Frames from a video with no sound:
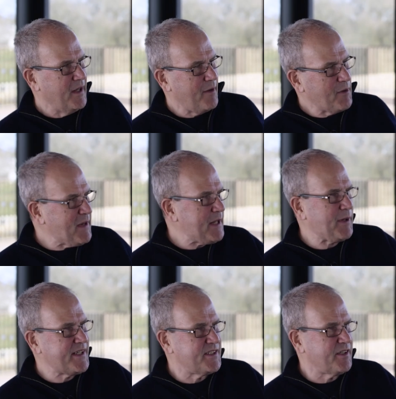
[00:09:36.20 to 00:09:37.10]
I mean, many
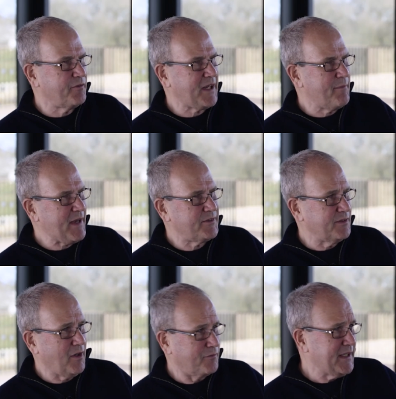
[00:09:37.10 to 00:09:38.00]
places have come out
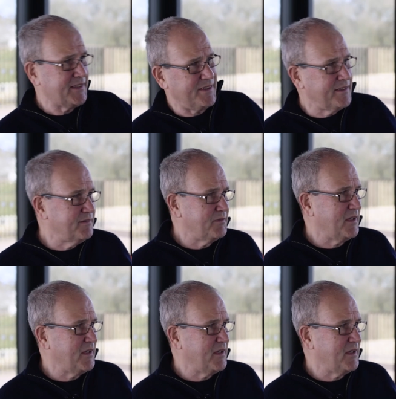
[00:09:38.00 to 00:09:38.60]
of conflicts and